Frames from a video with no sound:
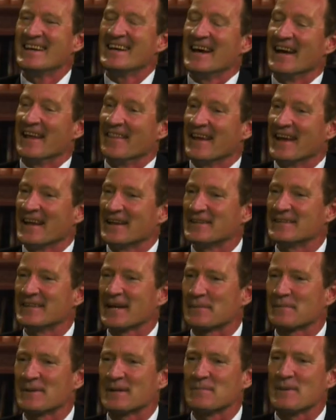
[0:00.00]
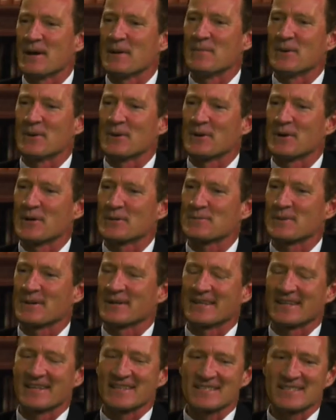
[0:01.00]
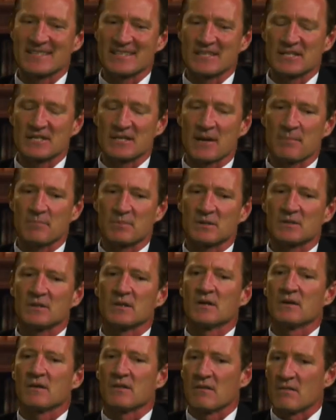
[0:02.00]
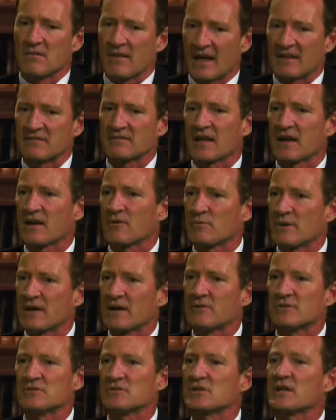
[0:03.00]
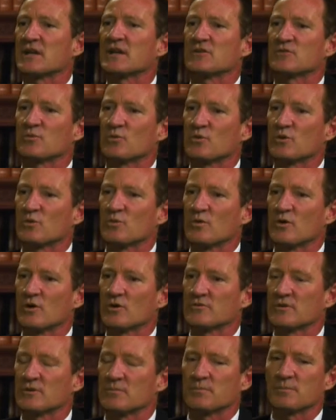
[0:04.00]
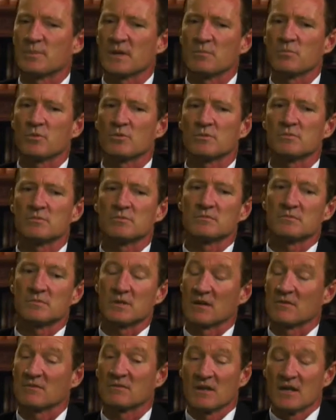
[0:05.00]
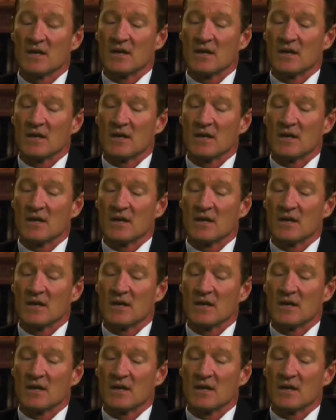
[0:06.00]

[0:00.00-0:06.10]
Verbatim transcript: And they had to take me to Mount Morgan Hospital to get it stitched up, but that's how rare and scarce water was. And people, you know,